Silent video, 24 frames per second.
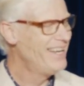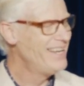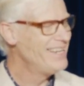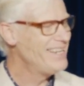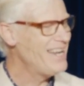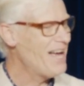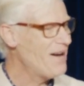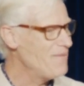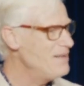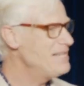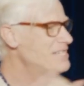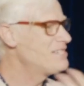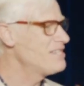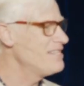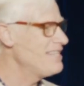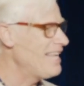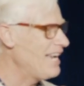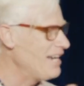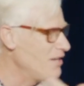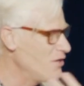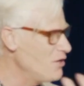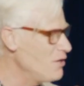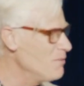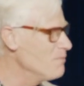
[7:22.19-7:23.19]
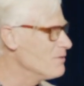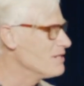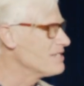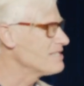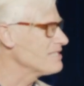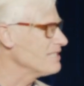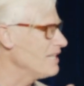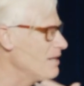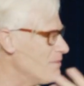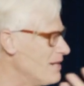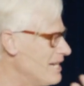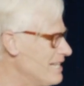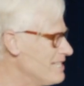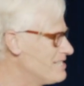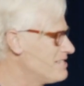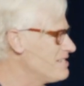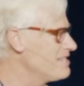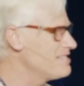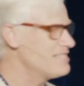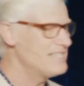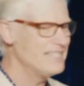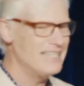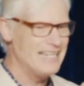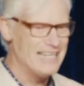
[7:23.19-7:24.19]
Now, I mentioned that humorously, but it's
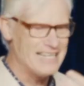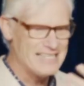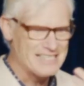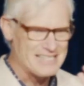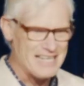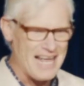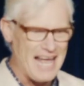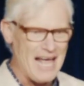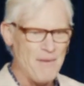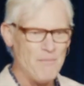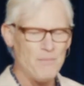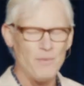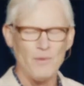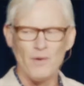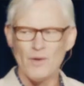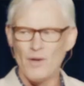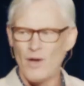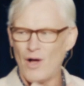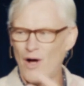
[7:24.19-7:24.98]
just an example